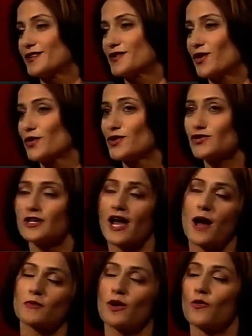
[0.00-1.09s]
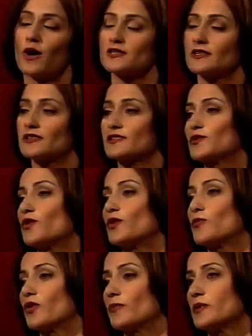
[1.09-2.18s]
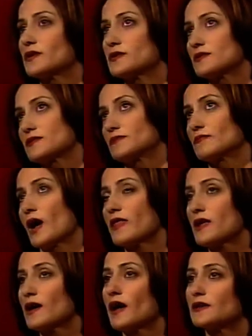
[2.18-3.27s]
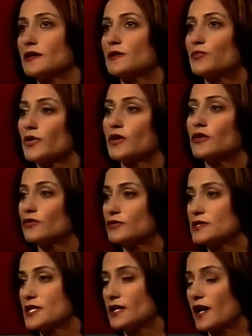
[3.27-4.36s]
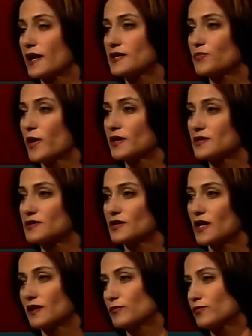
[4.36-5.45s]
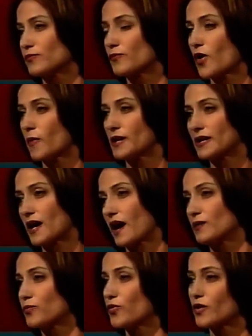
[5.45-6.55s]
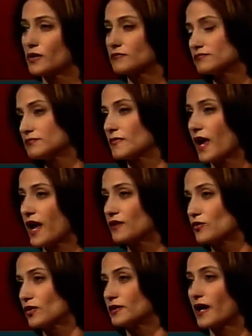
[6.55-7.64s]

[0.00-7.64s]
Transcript: So usually I'm not watching the scoreboard because I think I did a pretty good routine. I expected to get probably 9.8 or